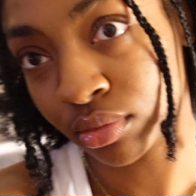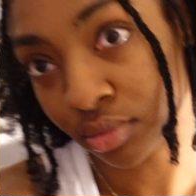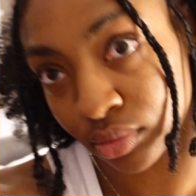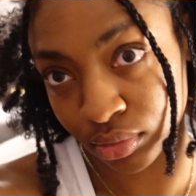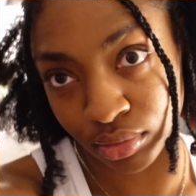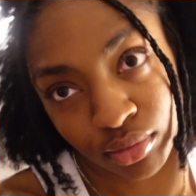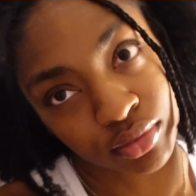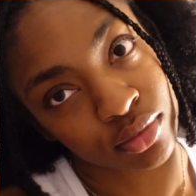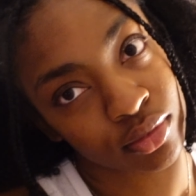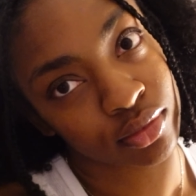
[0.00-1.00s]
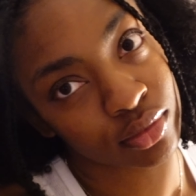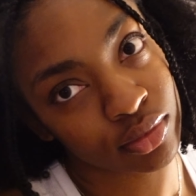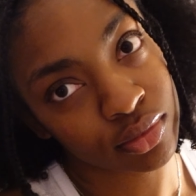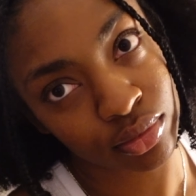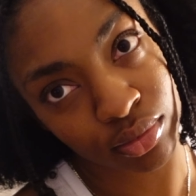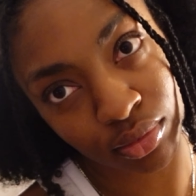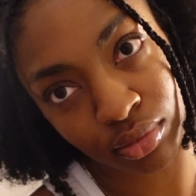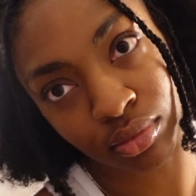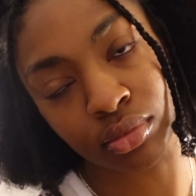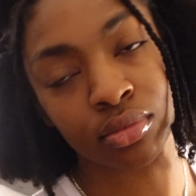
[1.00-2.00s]
you, but like, there was really
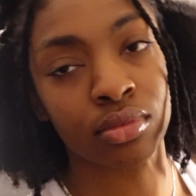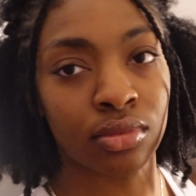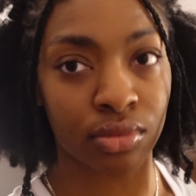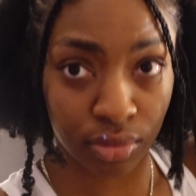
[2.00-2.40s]
action about you.